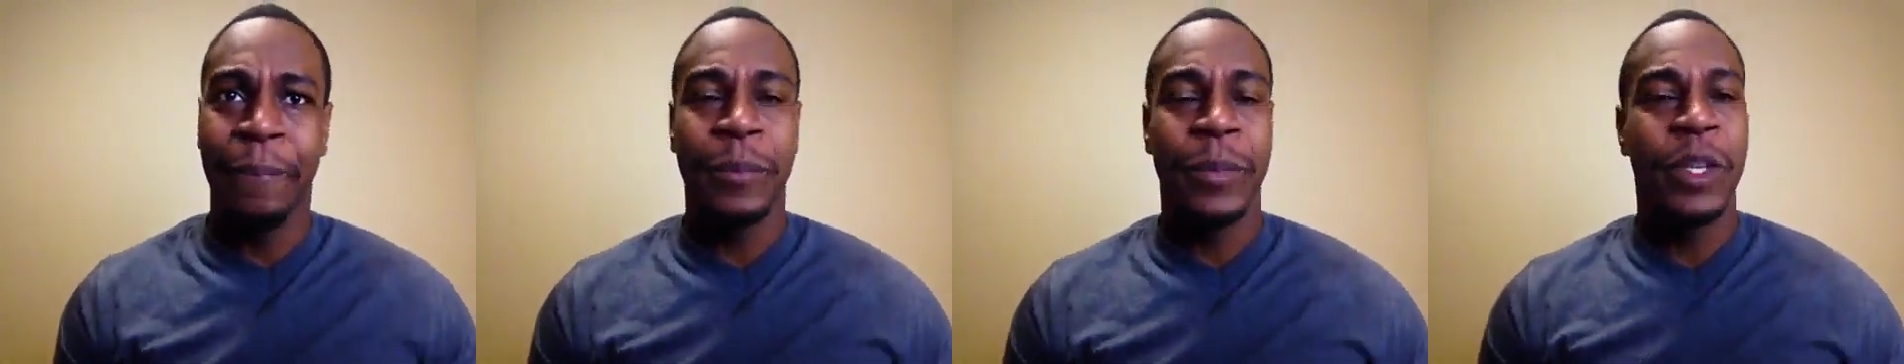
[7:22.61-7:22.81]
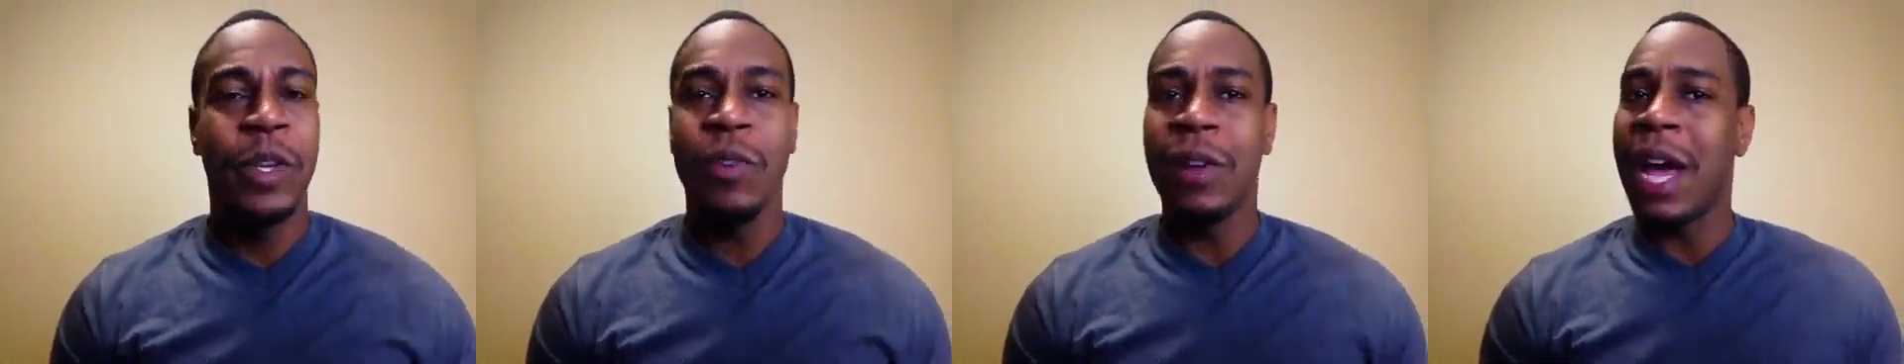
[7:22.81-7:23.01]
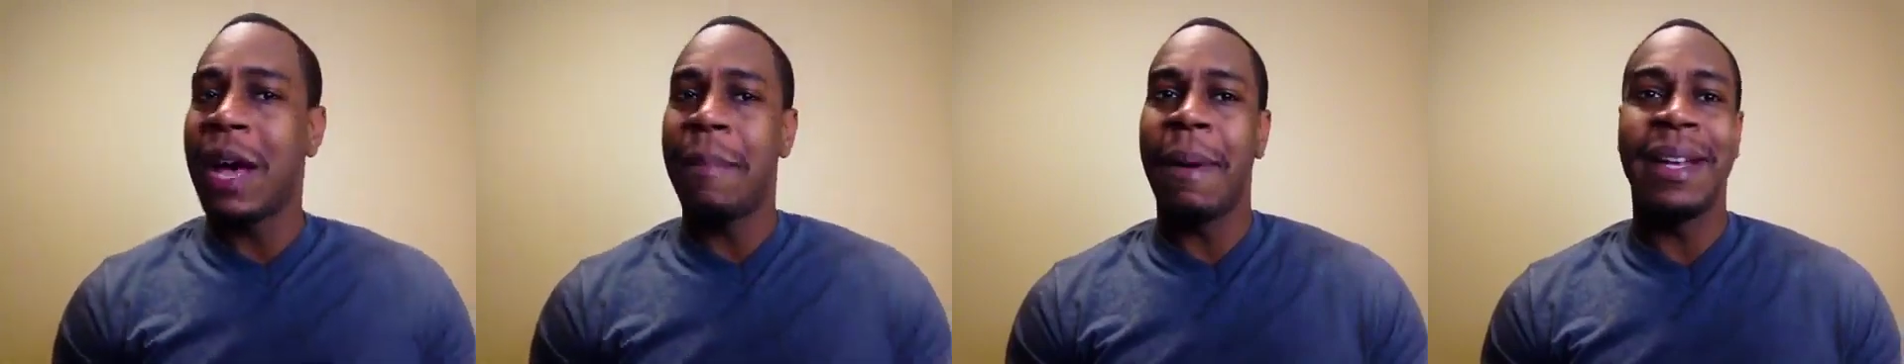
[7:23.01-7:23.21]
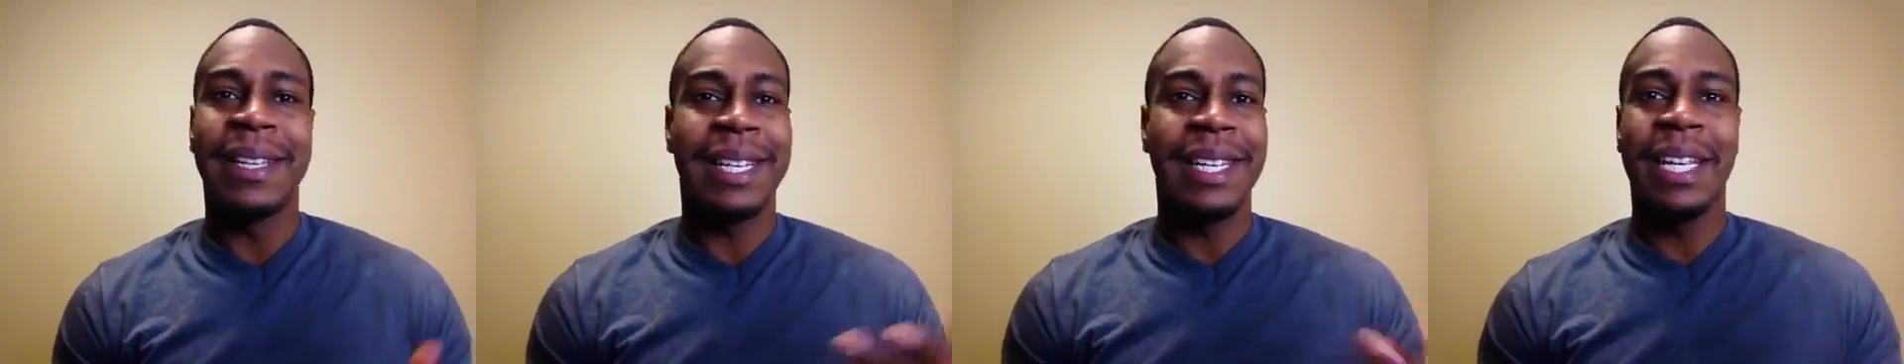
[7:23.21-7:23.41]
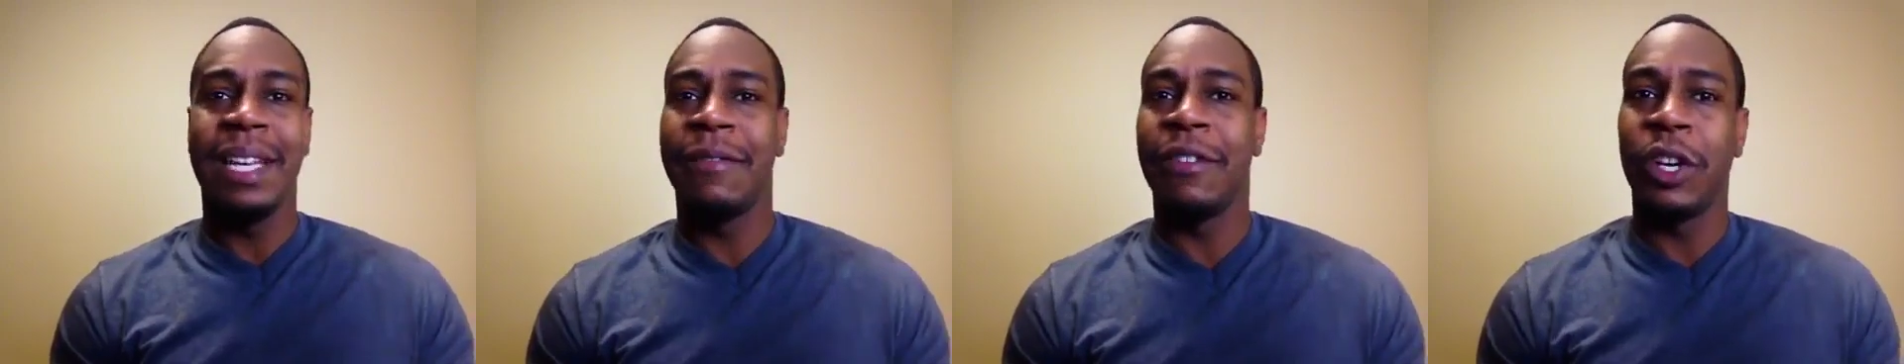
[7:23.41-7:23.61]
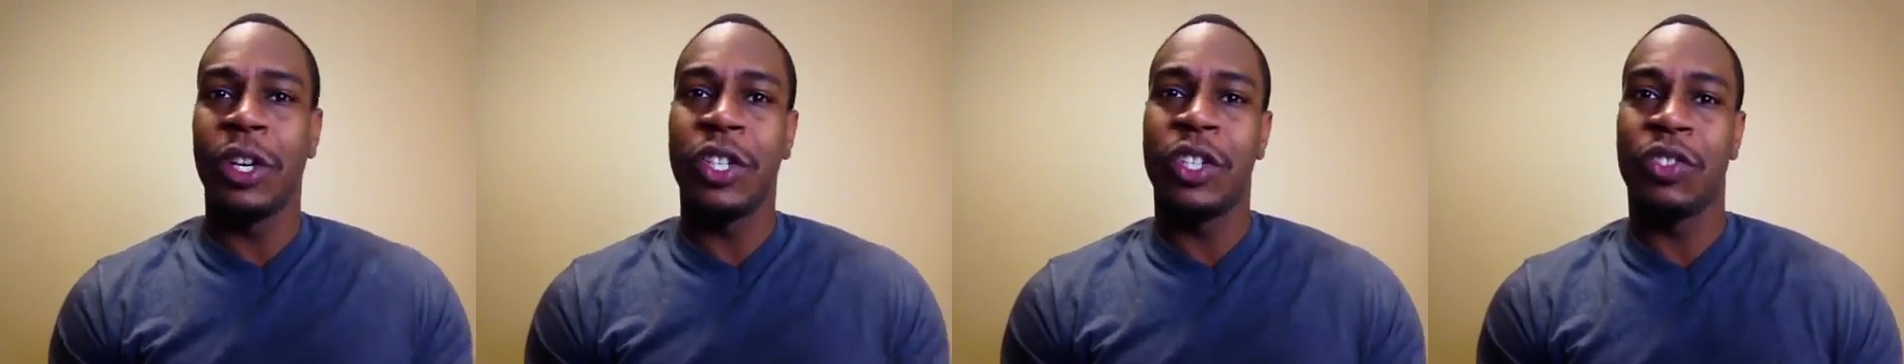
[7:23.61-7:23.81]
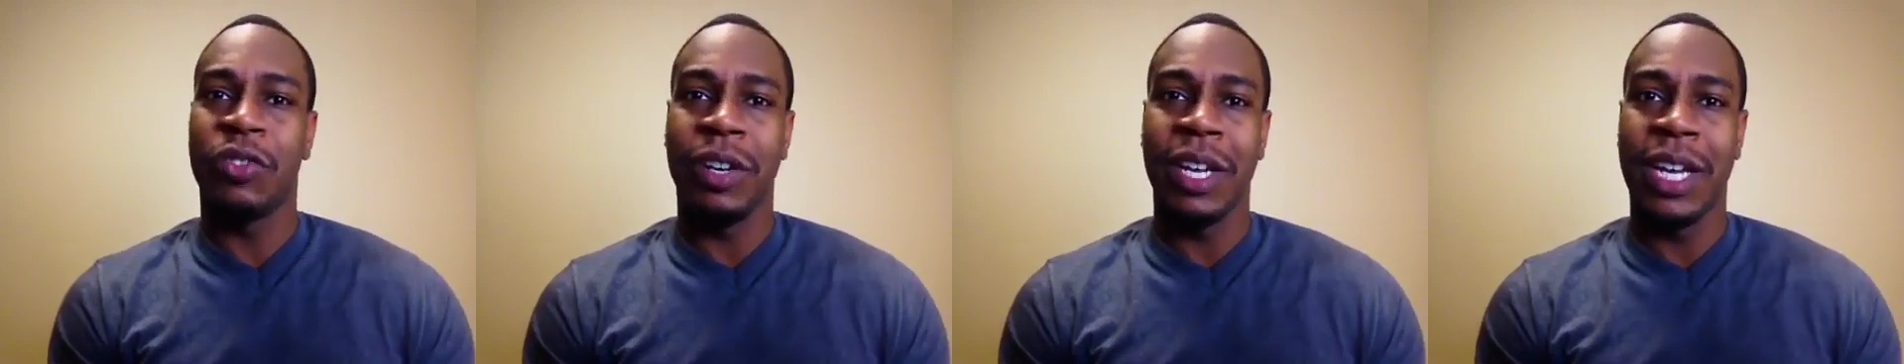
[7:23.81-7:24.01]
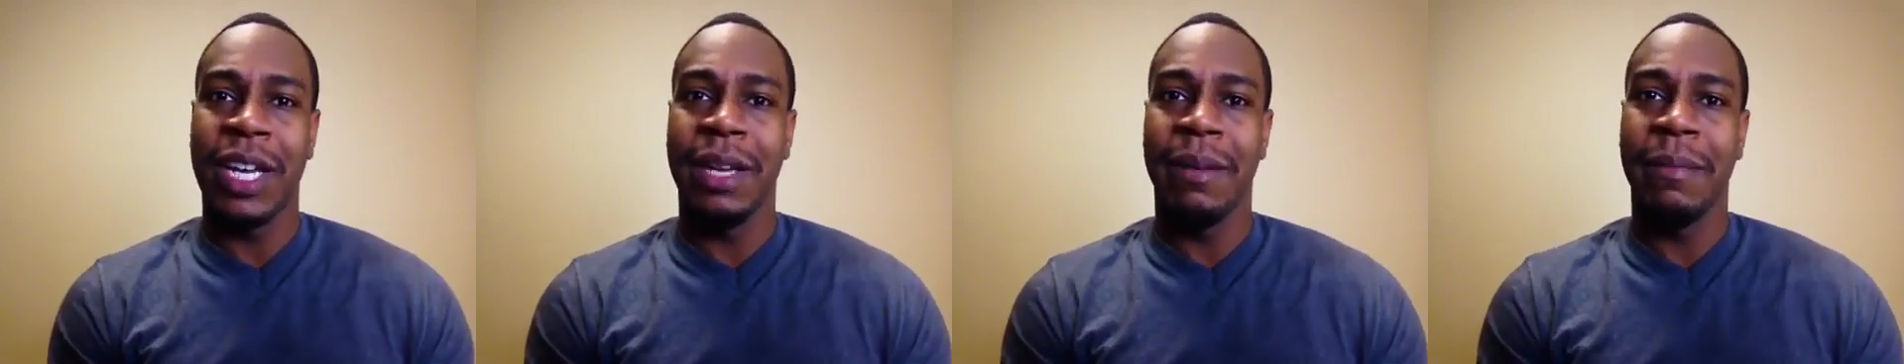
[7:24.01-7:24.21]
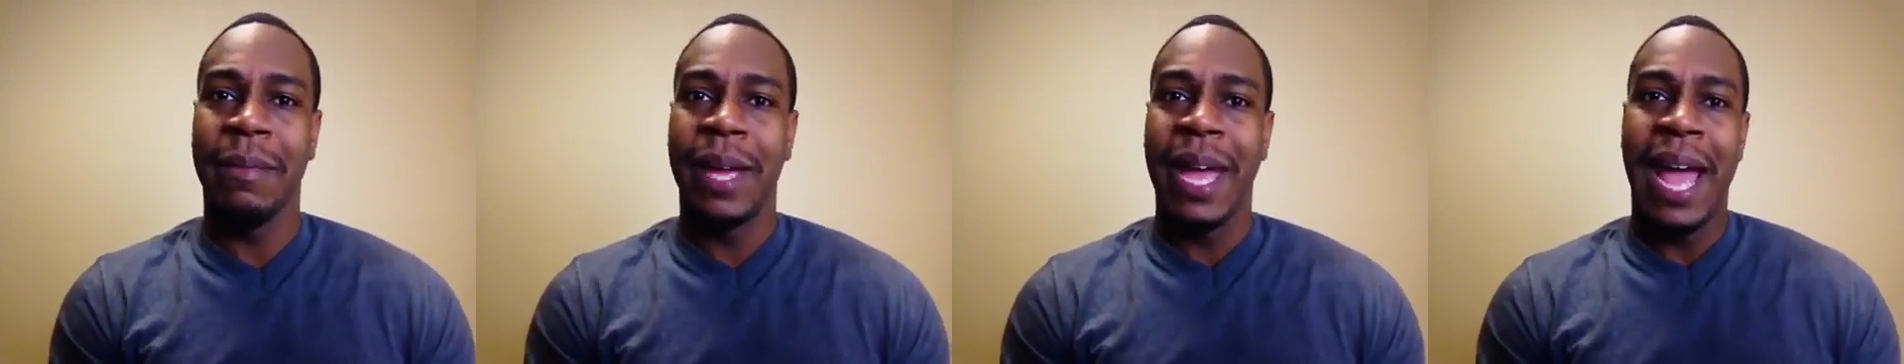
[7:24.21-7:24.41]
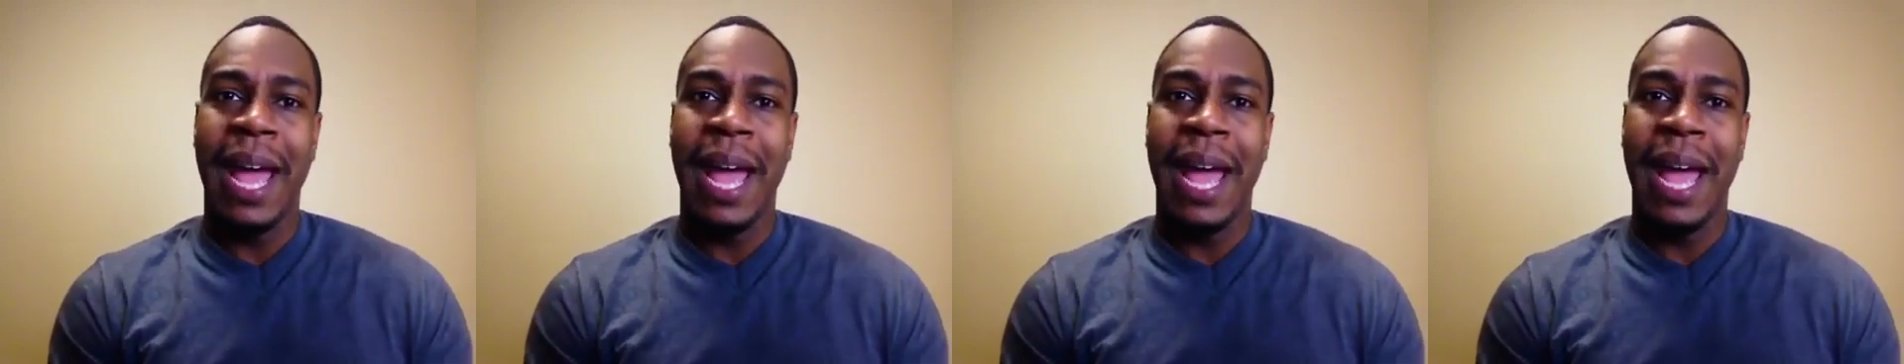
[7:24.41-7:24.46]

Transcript: You're not about to live your dream